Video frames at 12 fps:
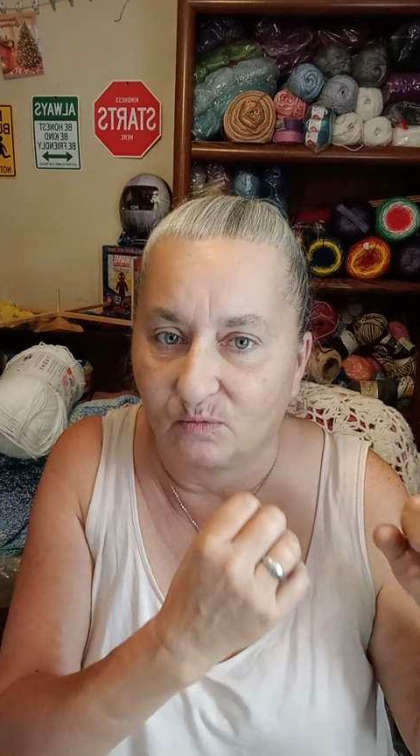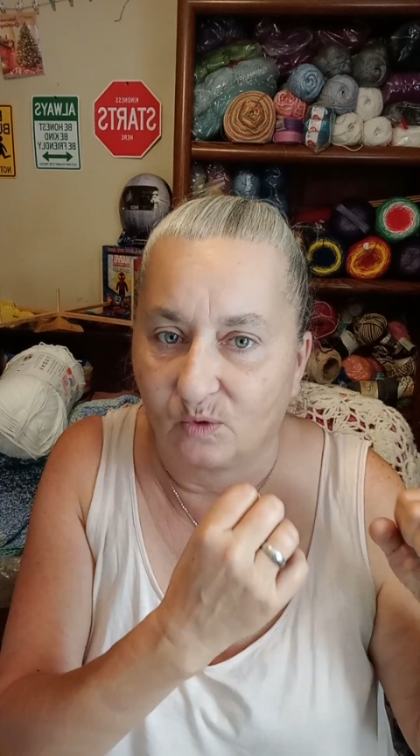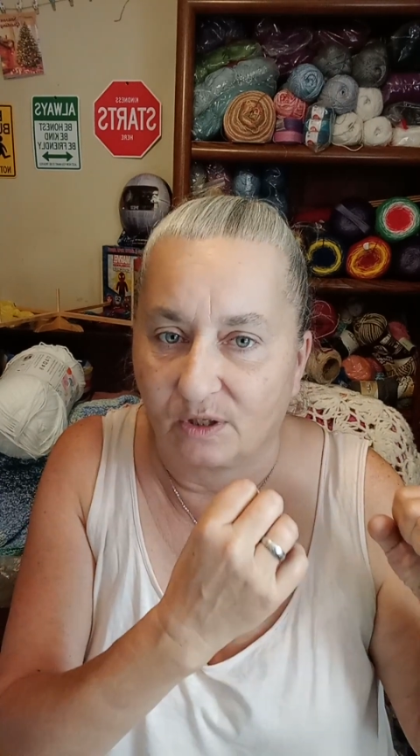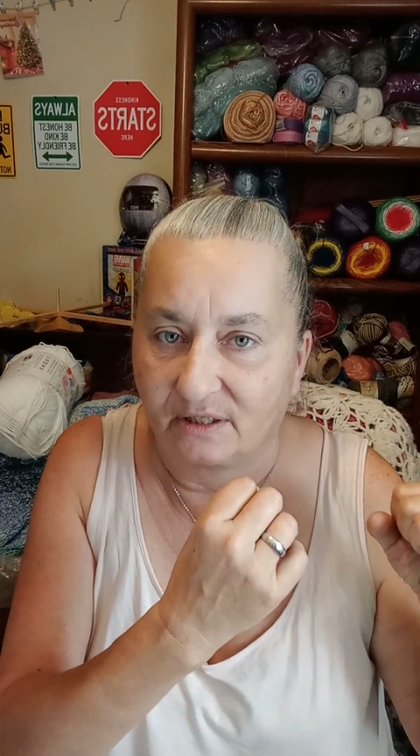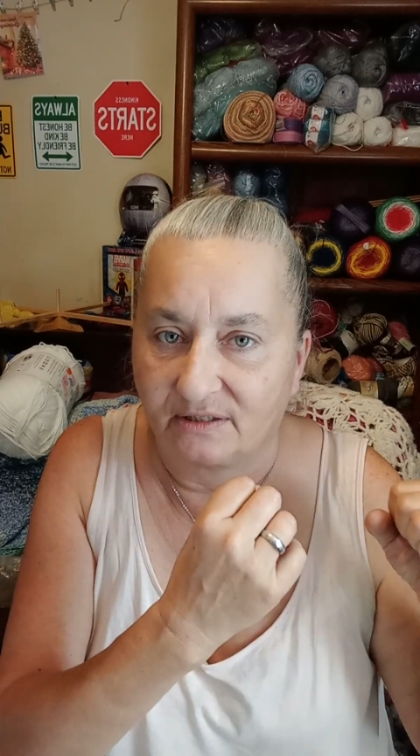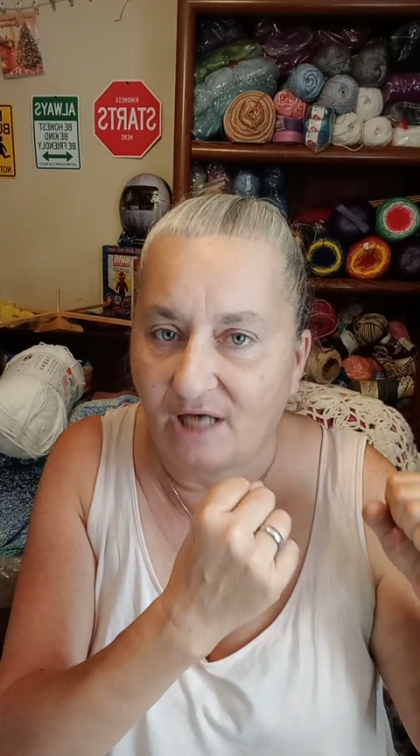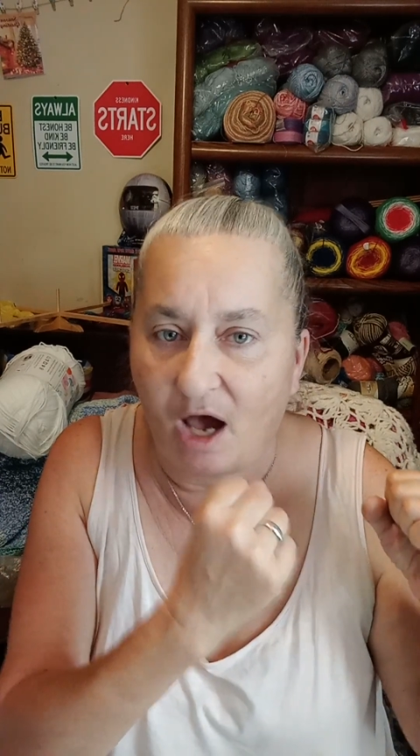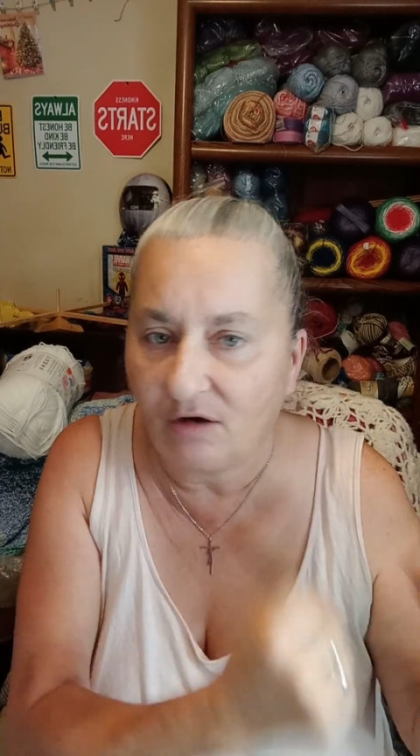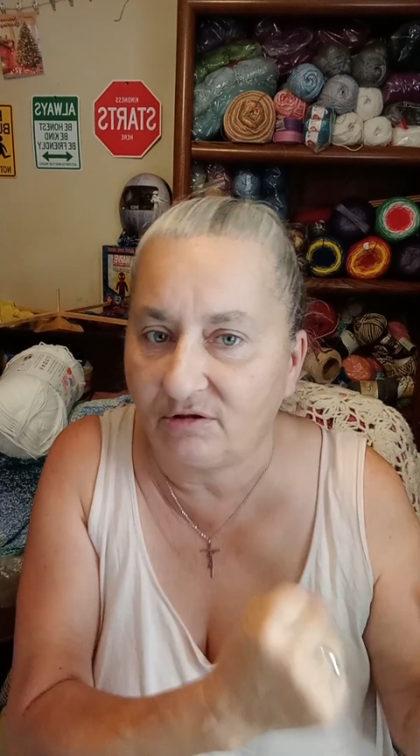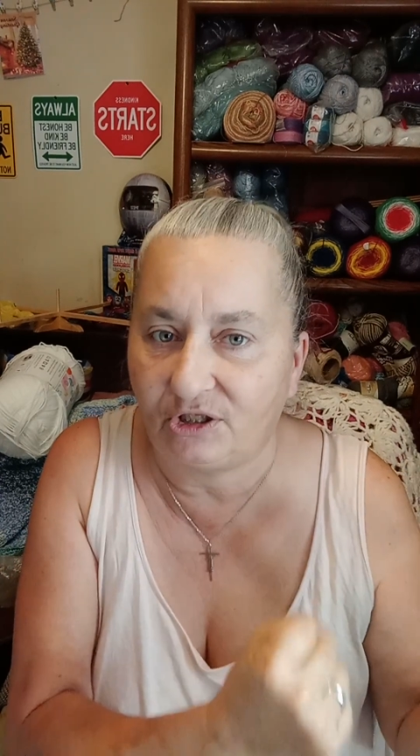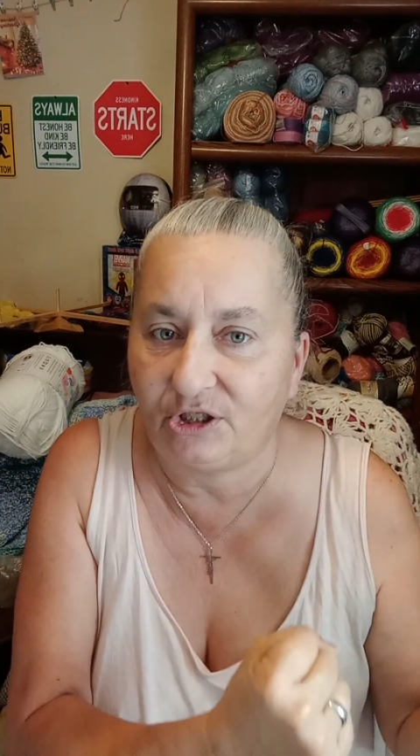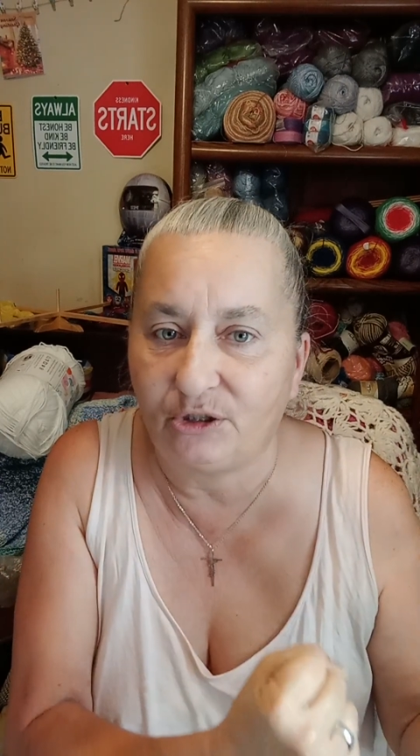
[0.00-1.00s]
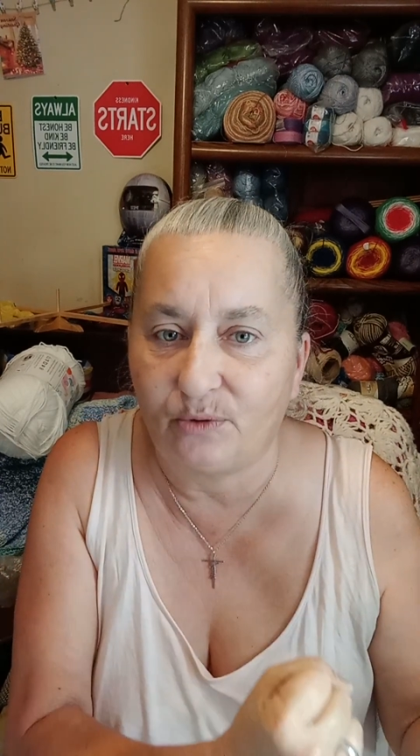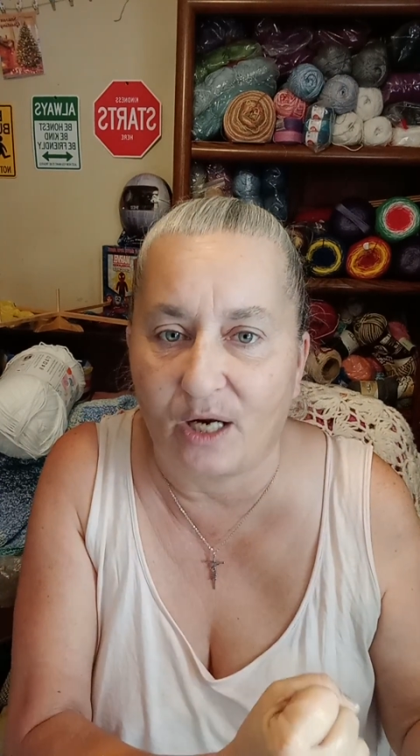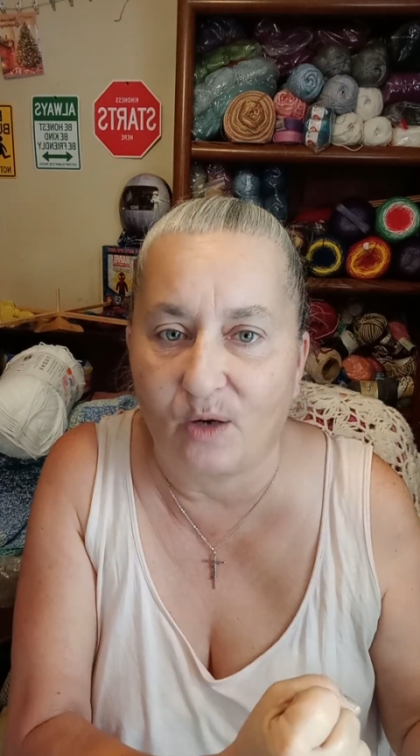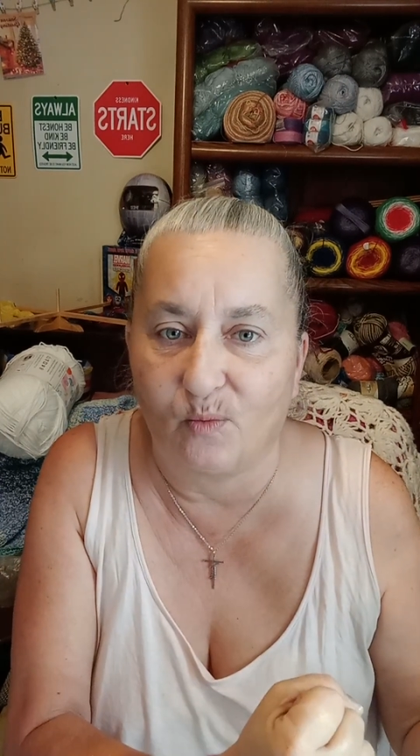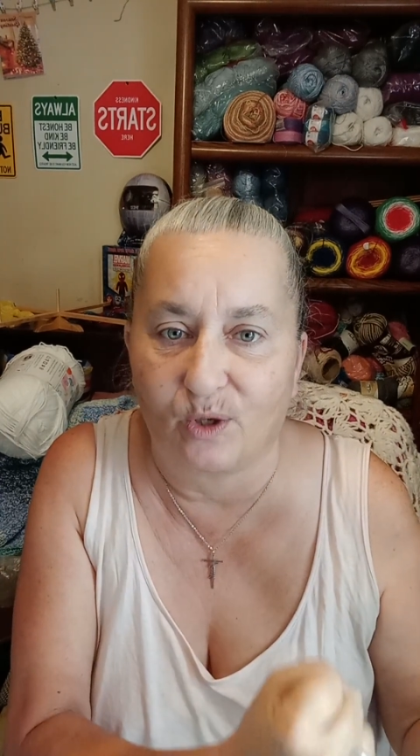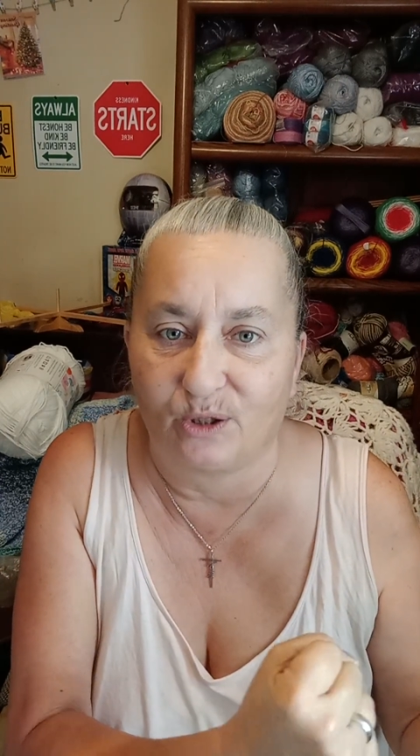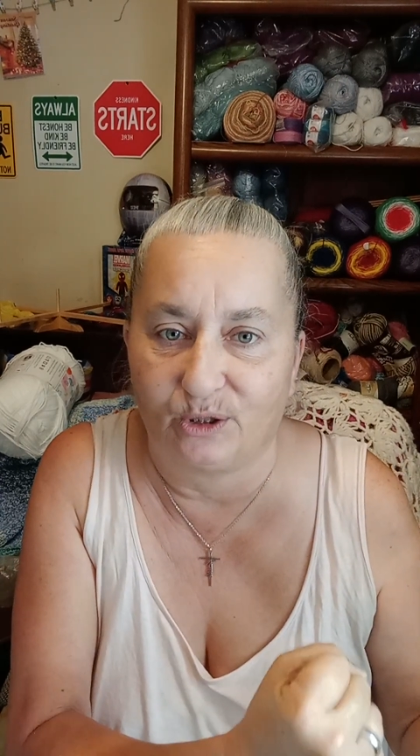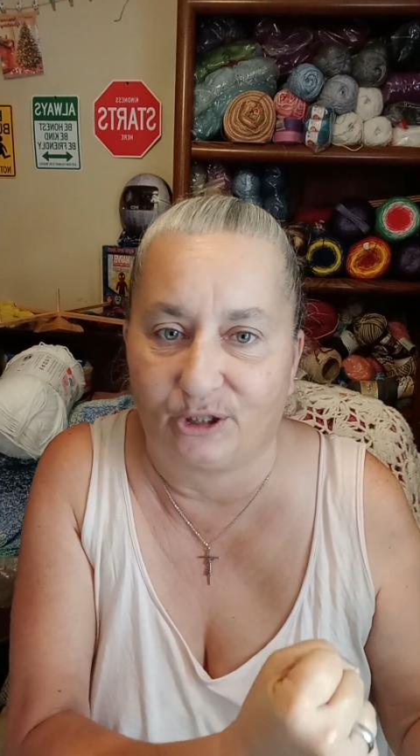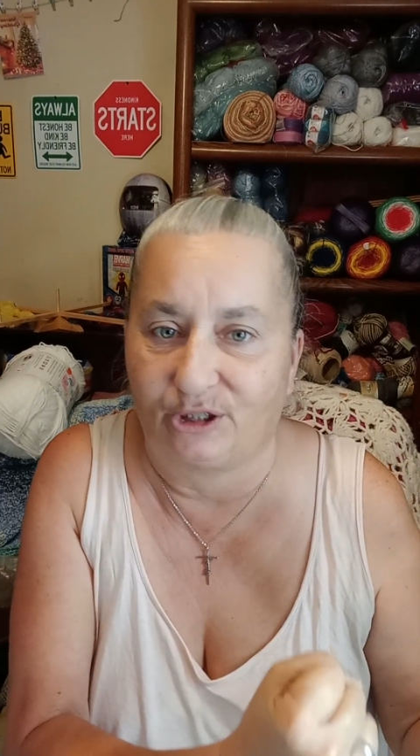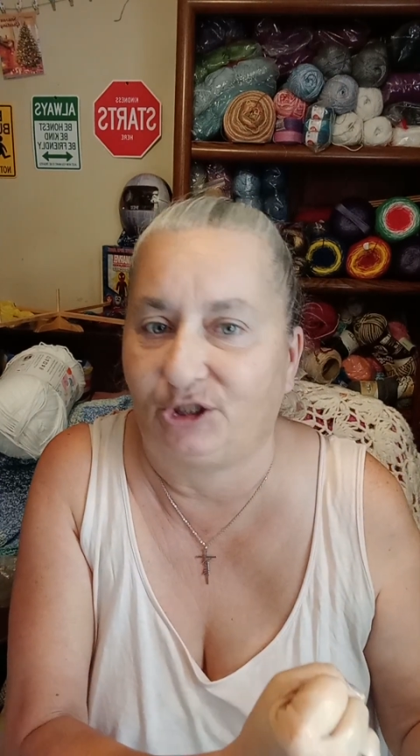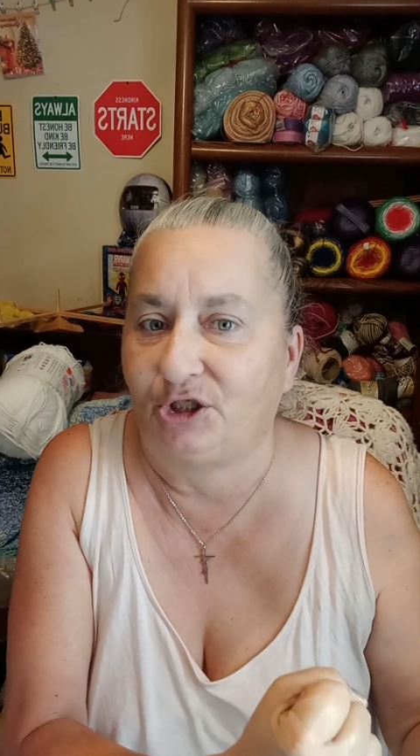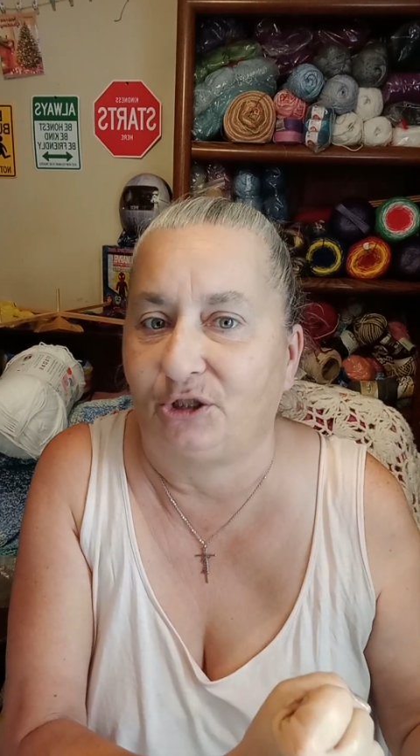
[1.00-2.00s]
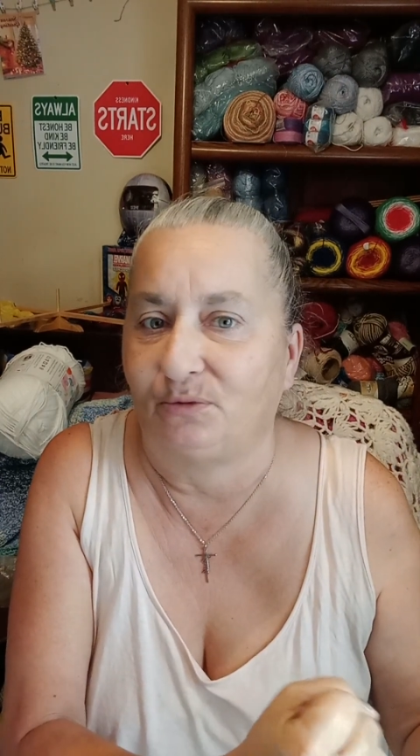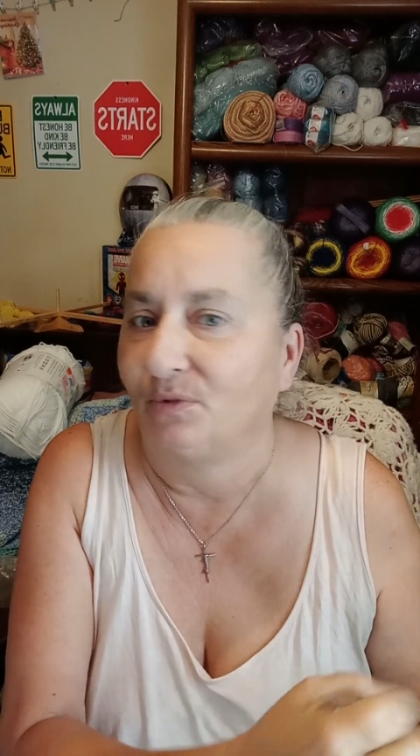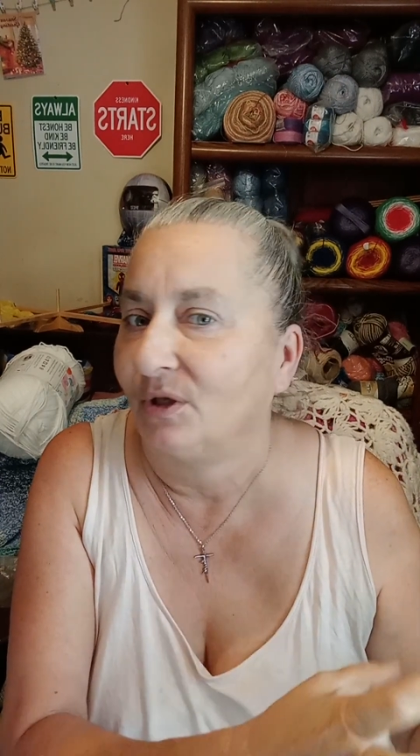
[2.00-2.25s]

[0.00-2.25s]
want to talk to you. I don't want to look at you.